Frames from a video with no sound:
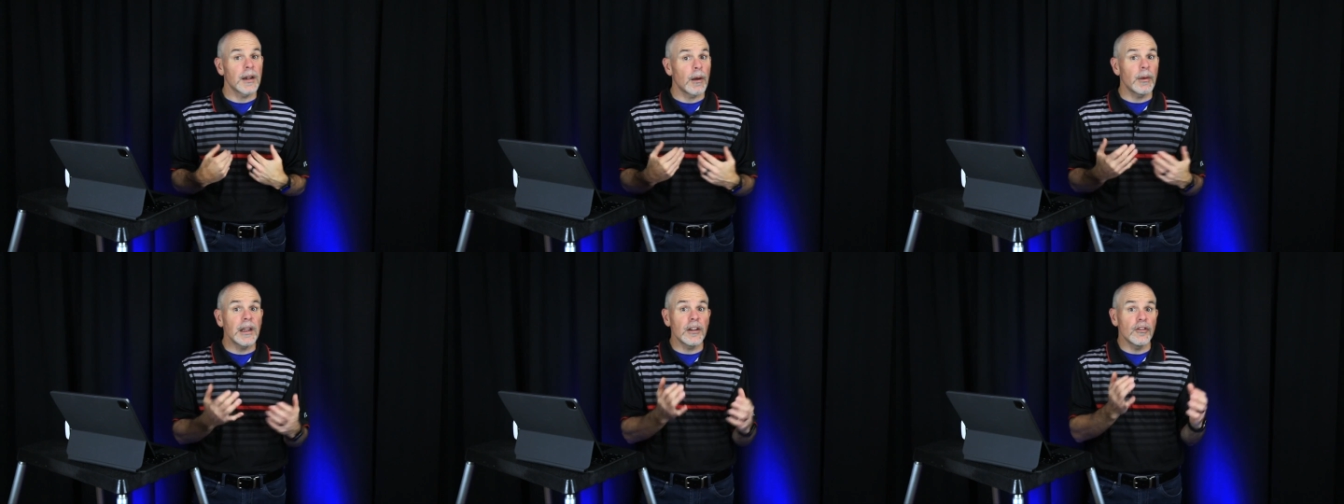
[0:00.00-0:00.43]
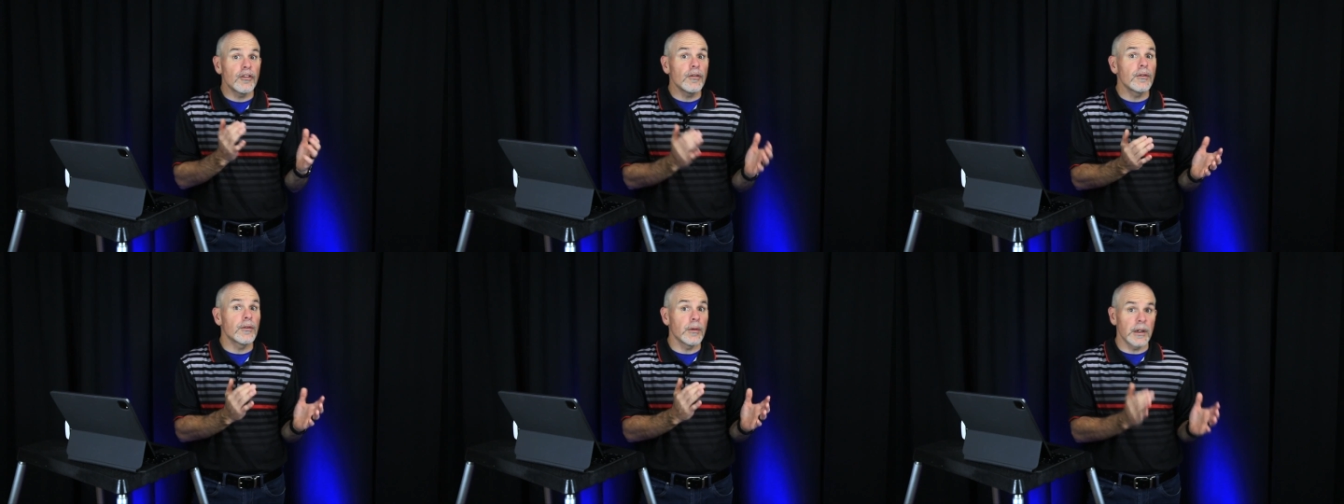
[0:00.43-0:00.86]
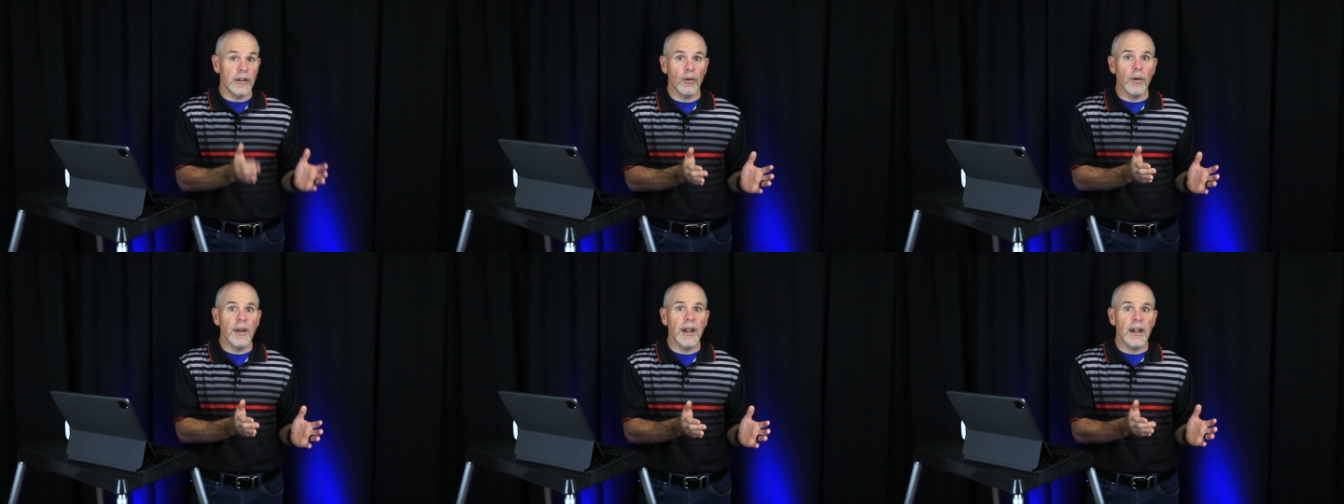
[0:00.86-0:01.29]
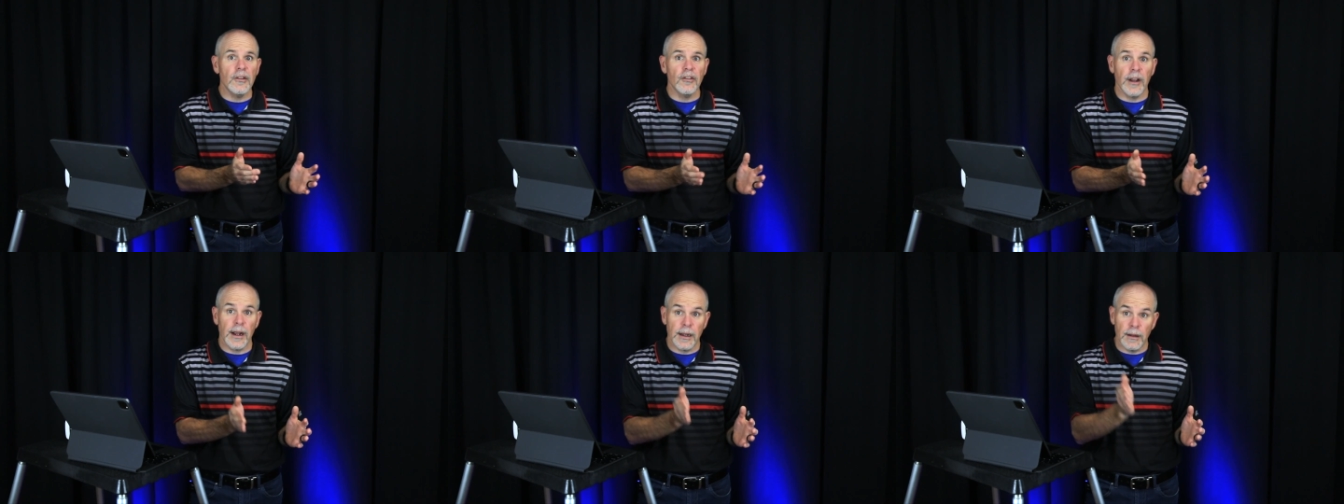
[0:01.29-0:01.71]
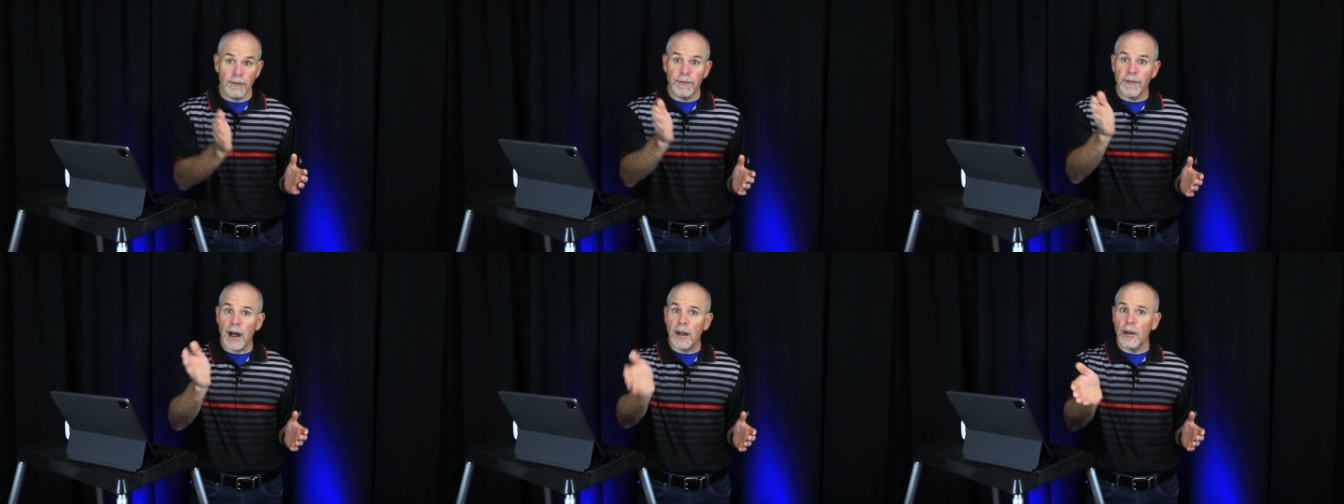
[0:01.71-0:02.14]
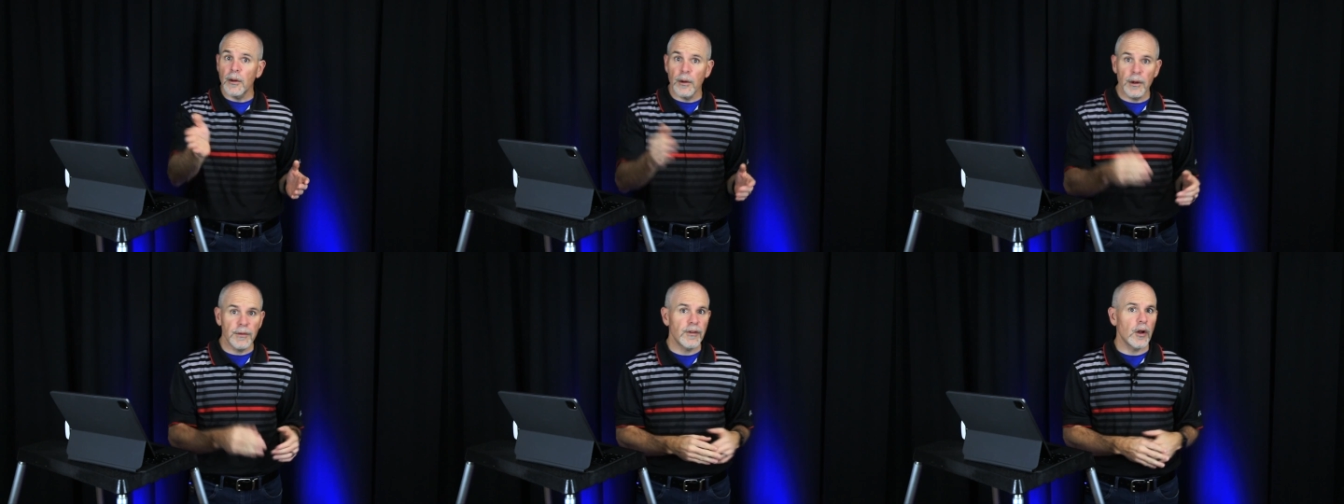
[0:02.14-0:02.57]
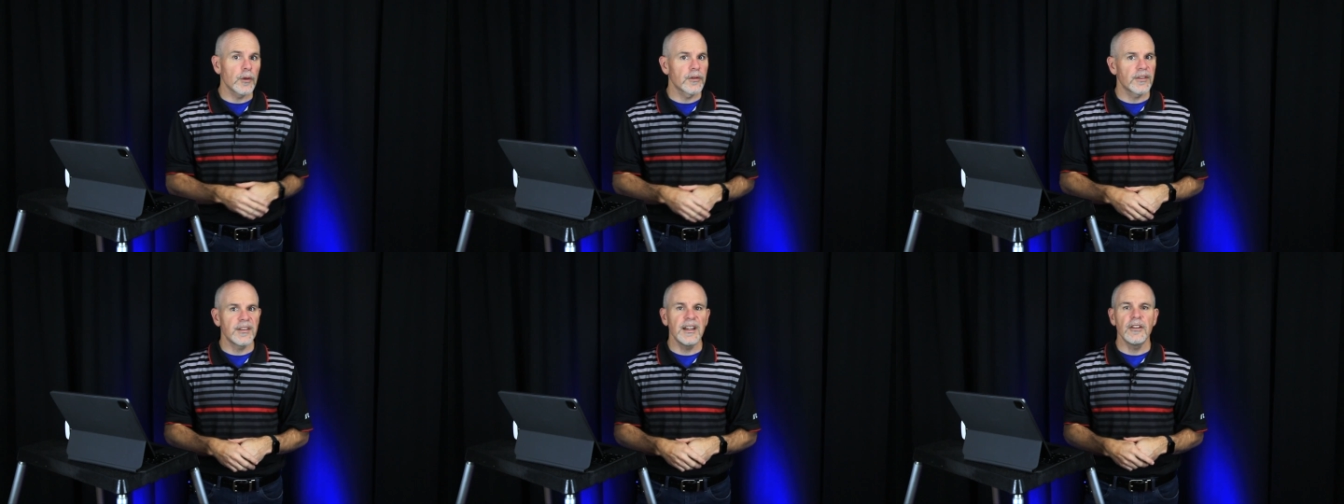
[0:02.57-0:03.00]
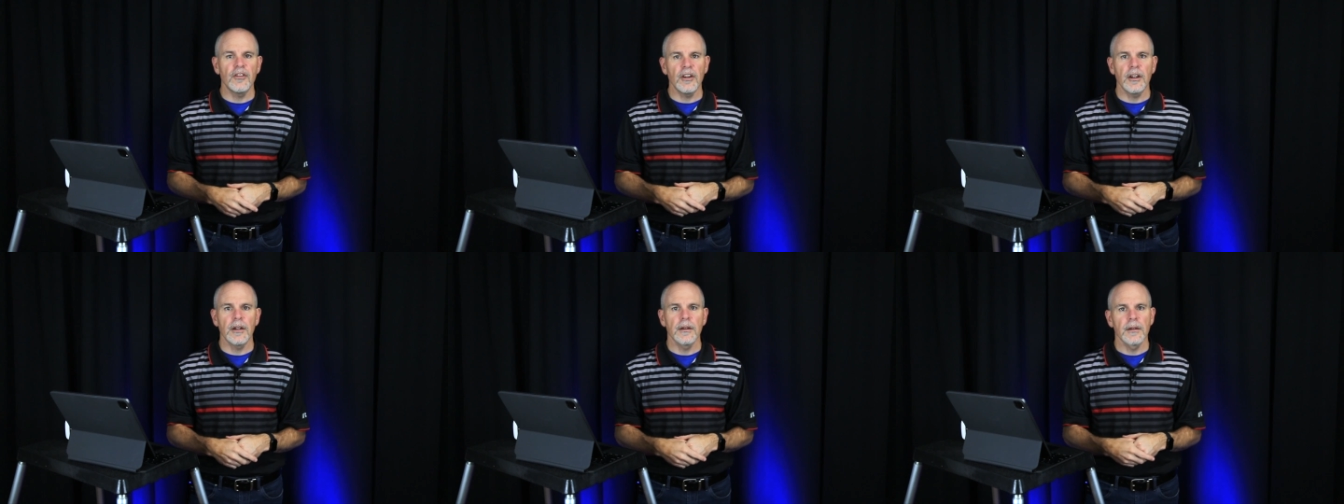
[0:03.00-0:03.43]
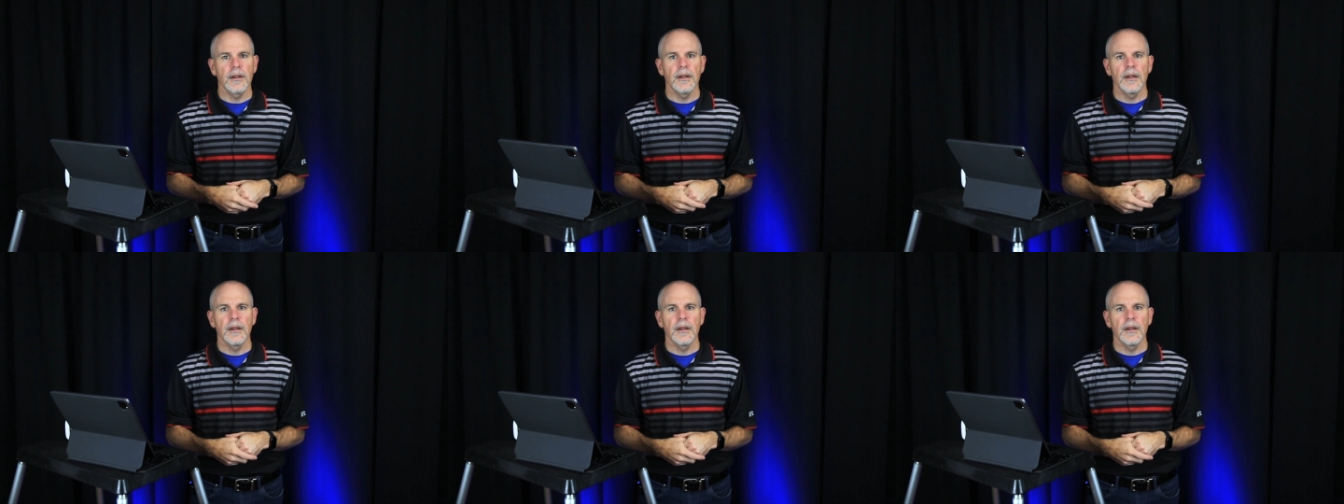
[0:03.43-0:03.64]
Now, we can choose to ignore that check and follow a false teaching